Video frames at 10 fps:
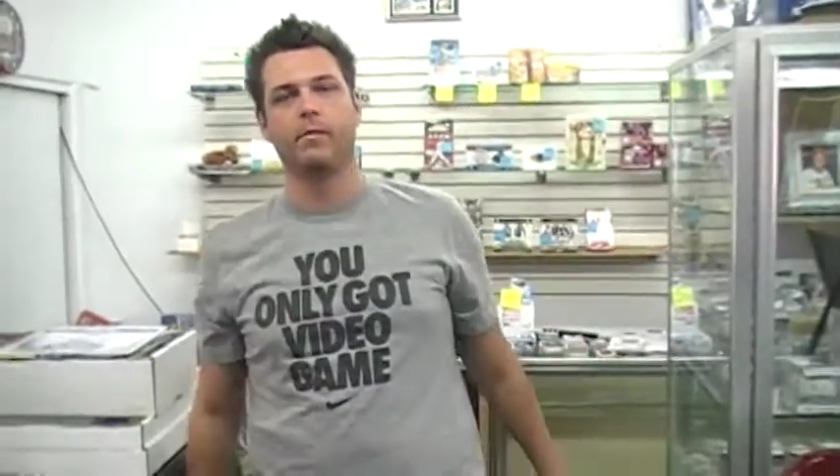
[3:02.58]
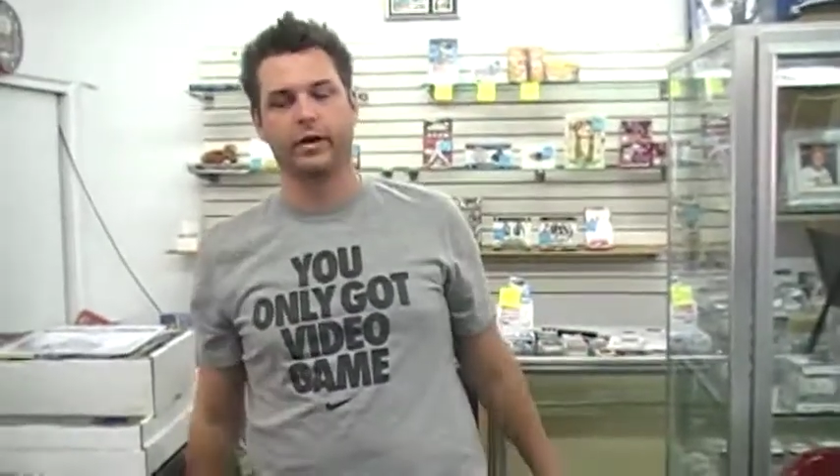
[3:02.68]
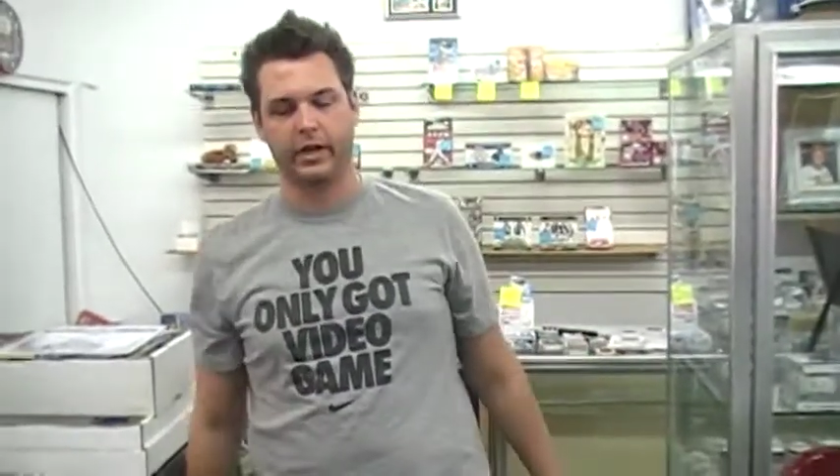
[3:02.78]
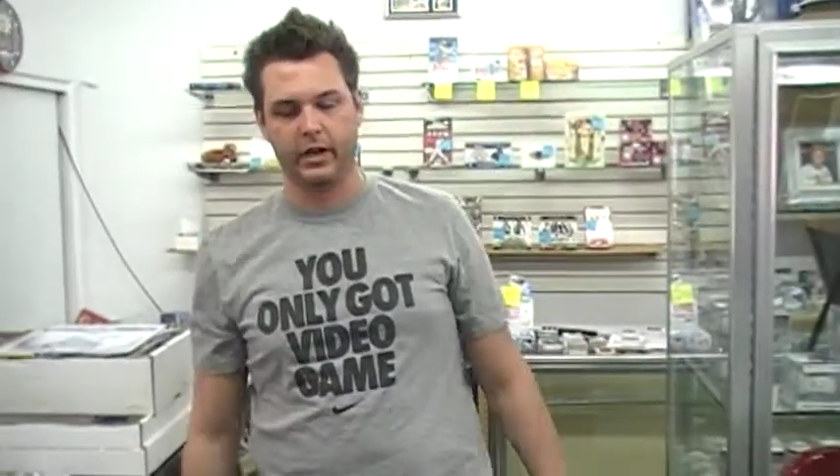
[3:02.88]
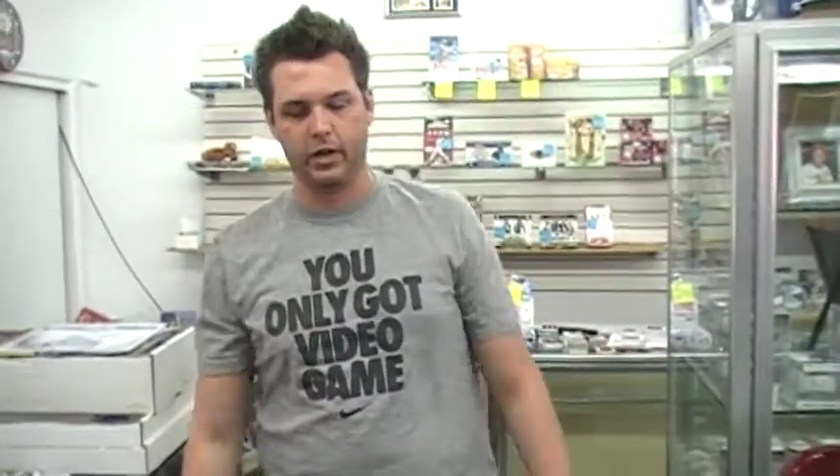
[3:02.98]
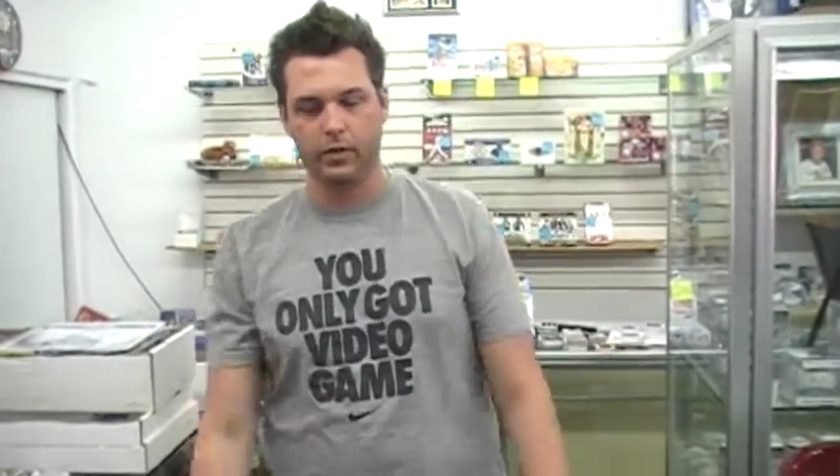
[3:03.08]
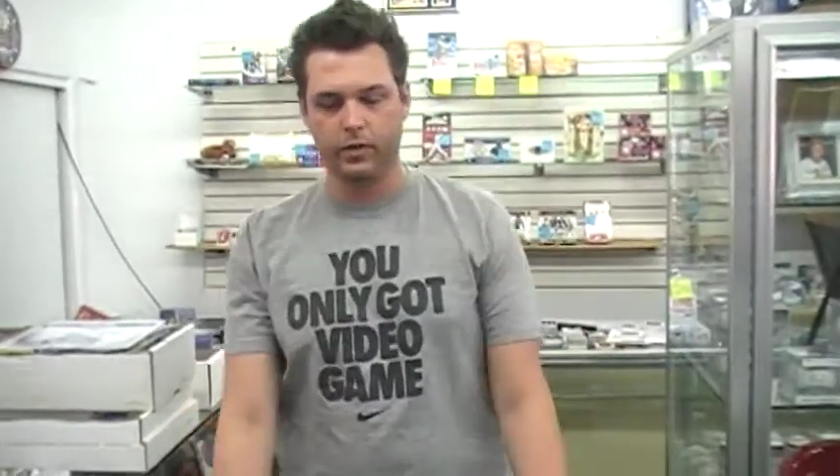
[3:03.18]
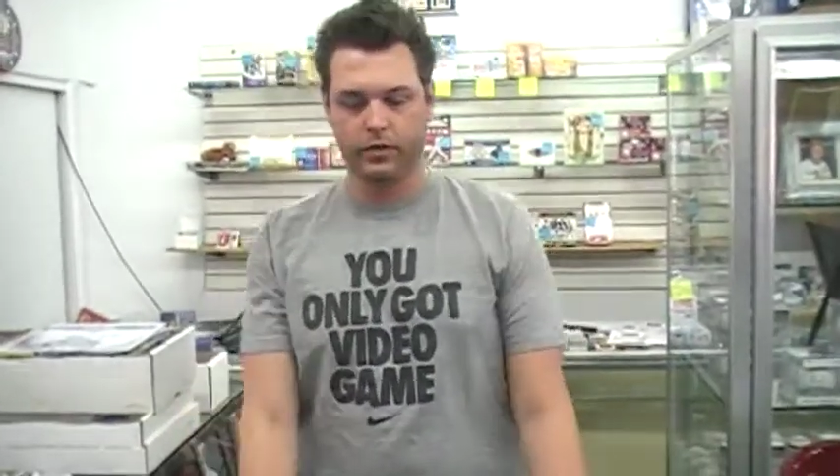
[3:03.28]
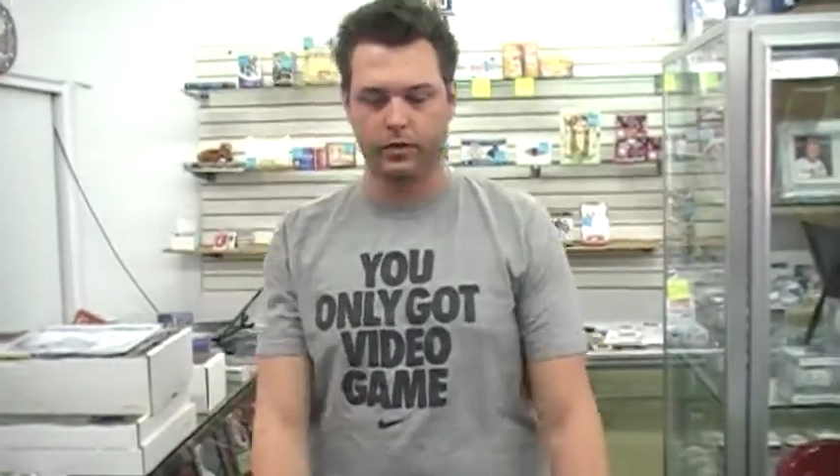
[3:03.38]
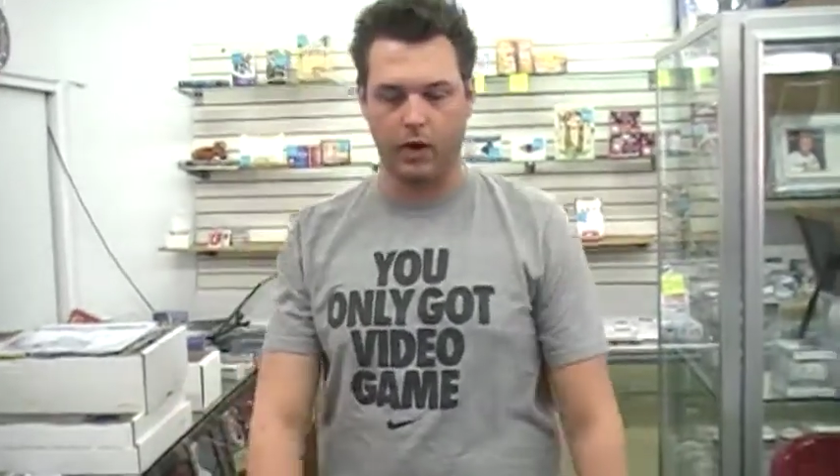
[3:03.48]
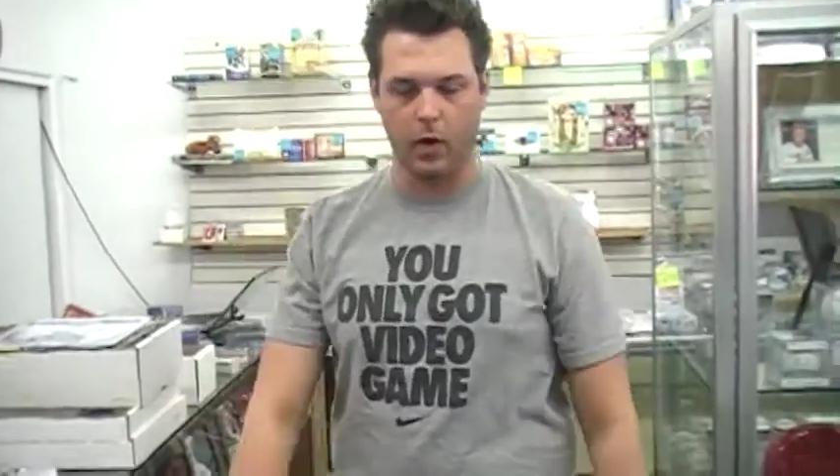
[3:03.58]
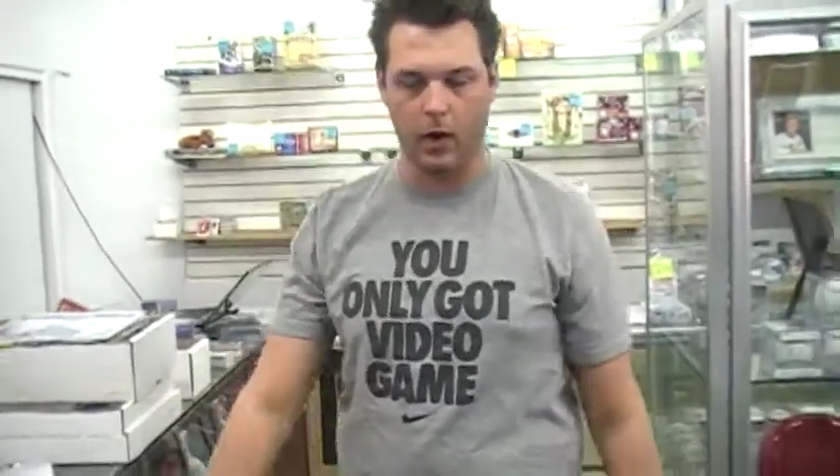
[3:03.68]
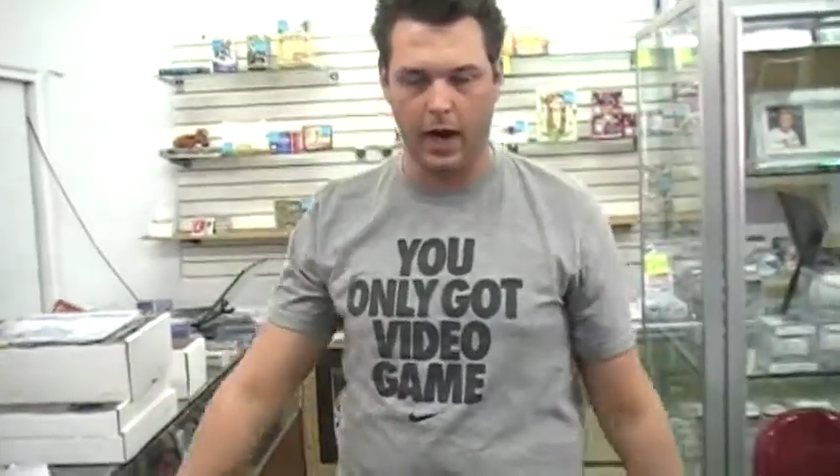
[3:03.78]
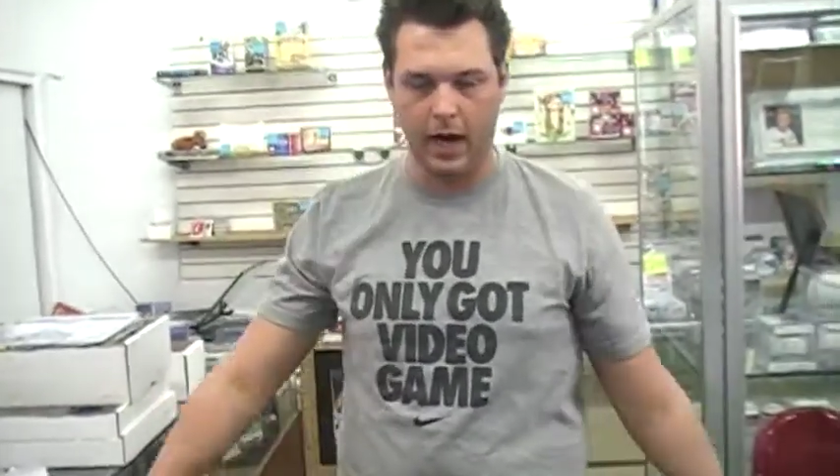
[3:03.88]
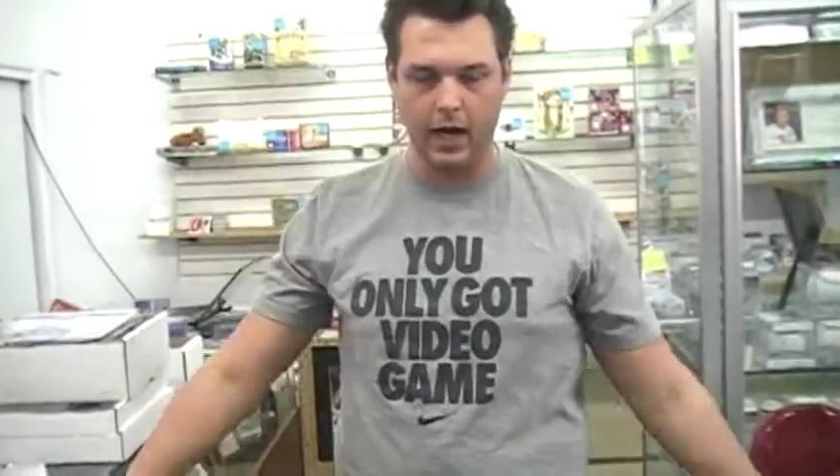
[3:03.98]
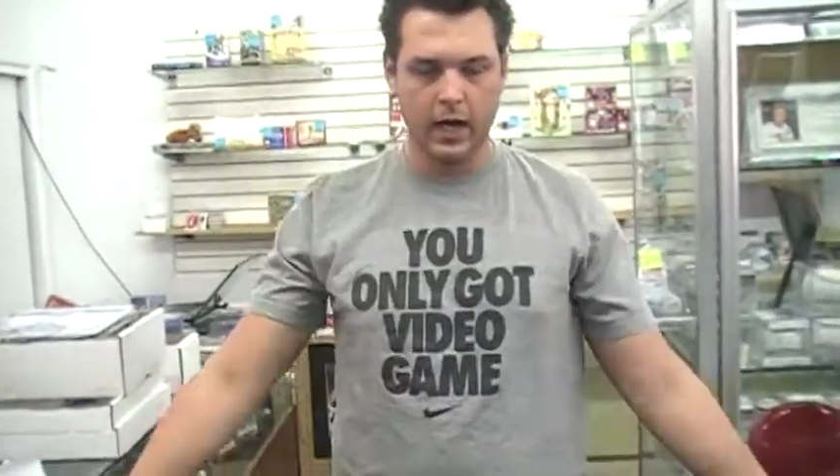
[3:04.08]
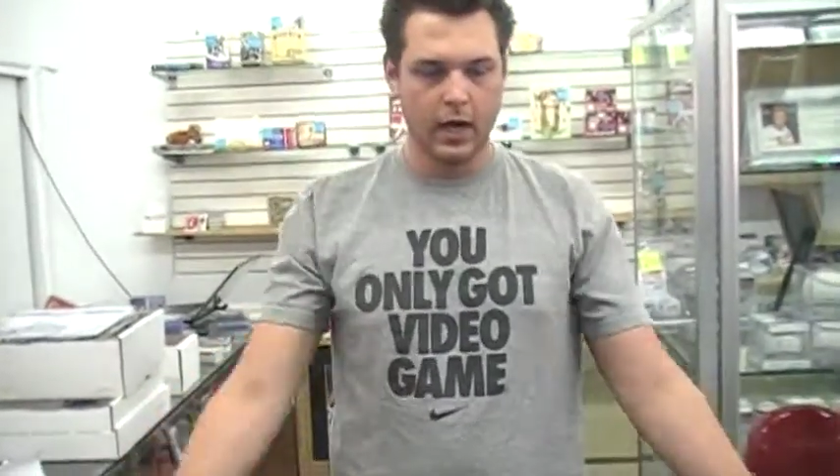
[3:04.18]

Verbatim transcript: birthday to you. So uh,